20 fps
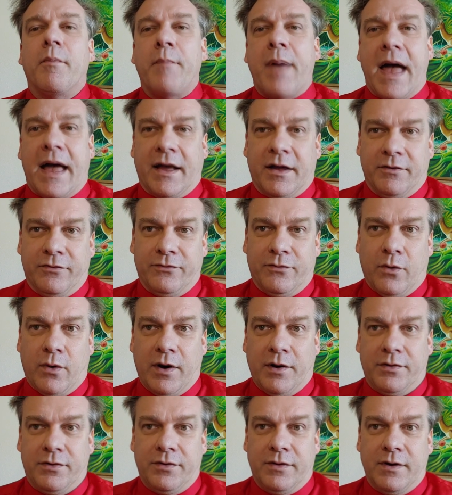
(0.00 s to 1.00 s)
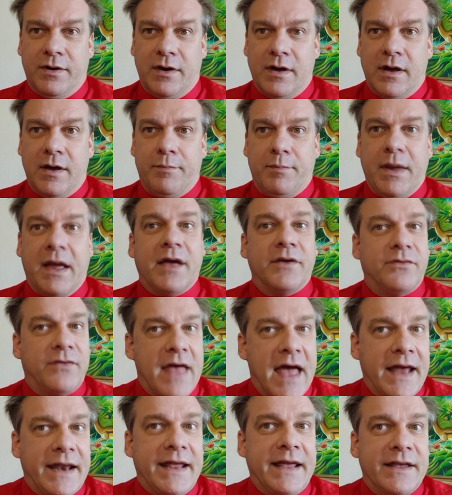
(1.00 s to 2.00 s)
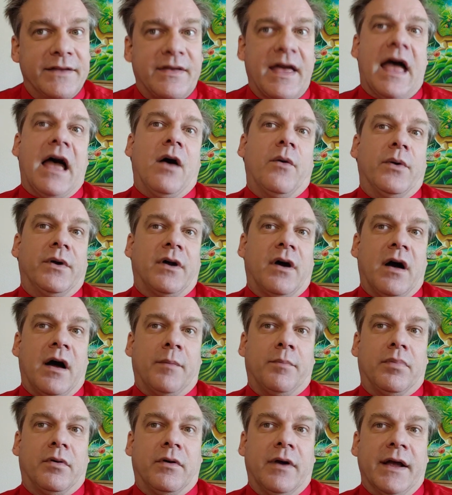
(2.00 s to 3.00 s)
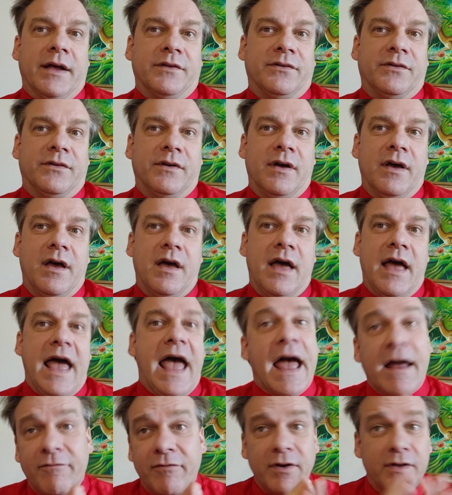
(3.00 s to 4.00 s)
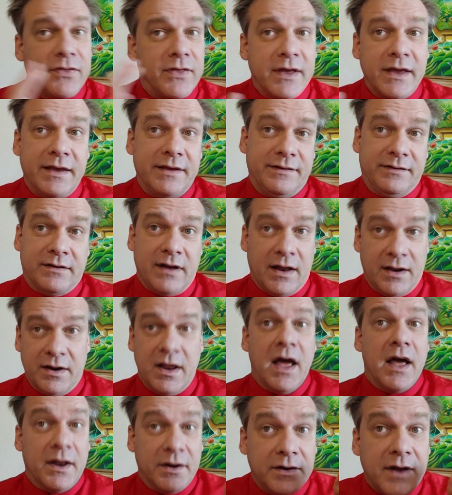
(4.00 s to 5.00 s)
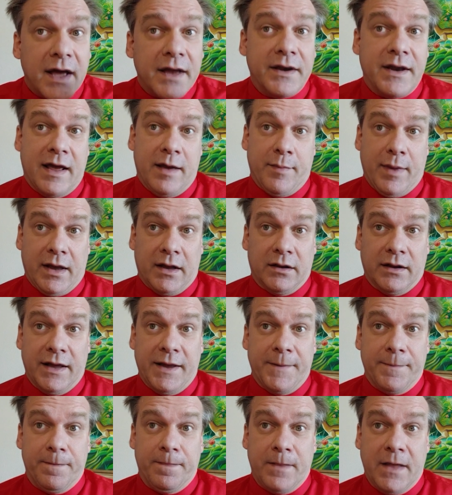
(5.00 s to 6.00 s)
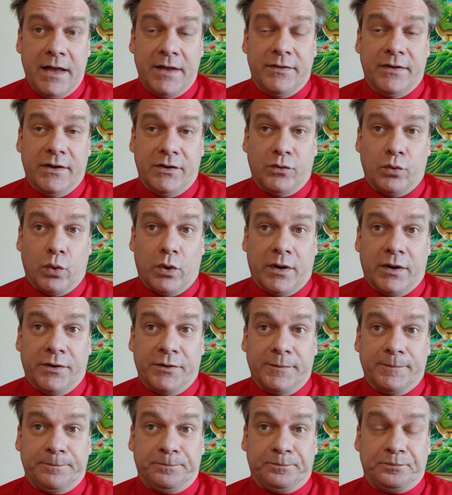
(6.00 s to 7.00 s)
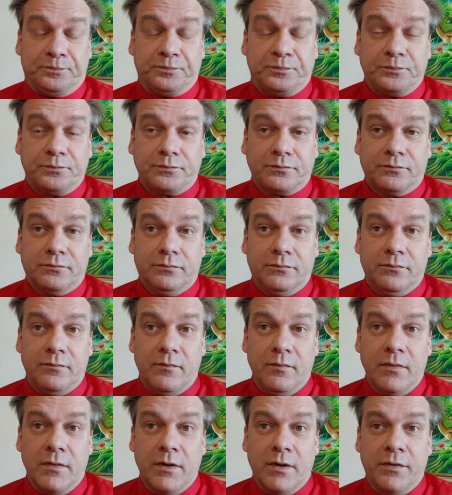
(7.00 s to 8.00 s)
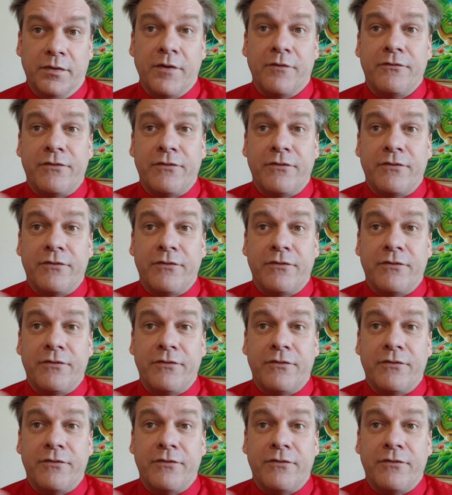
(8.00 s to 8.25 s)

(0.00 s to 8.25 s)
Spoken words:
back and forth, because that is how it operates. Everything is done dynamically in this world. The